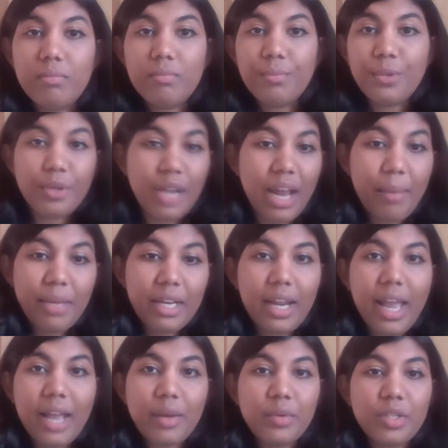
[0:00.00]
programming
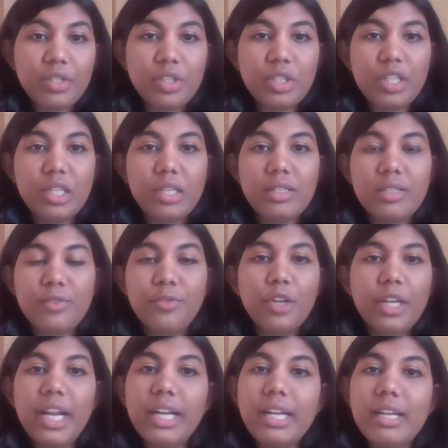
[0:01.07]
languages for
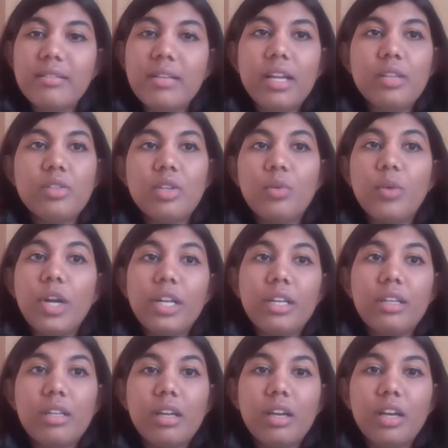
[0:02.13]
data science, or
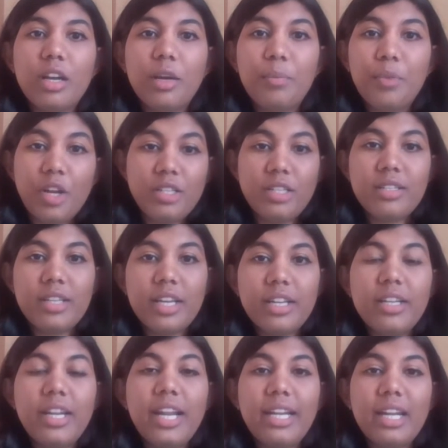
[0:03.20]
what projects
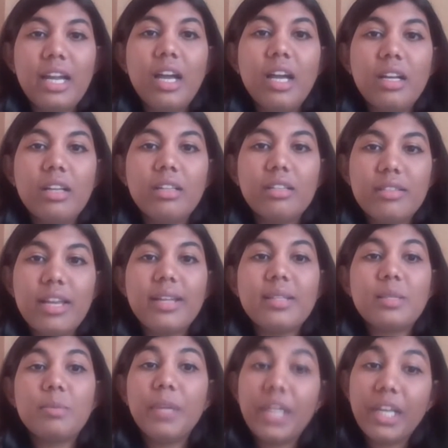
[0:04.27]
can a data
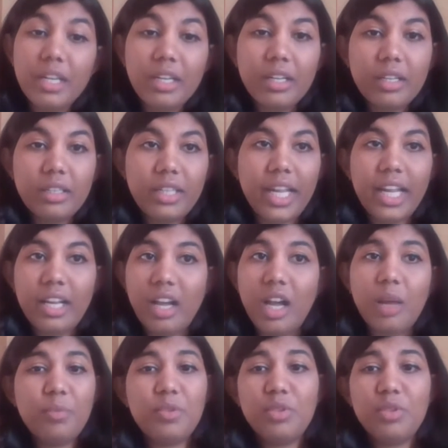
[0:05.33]
science beginner take up.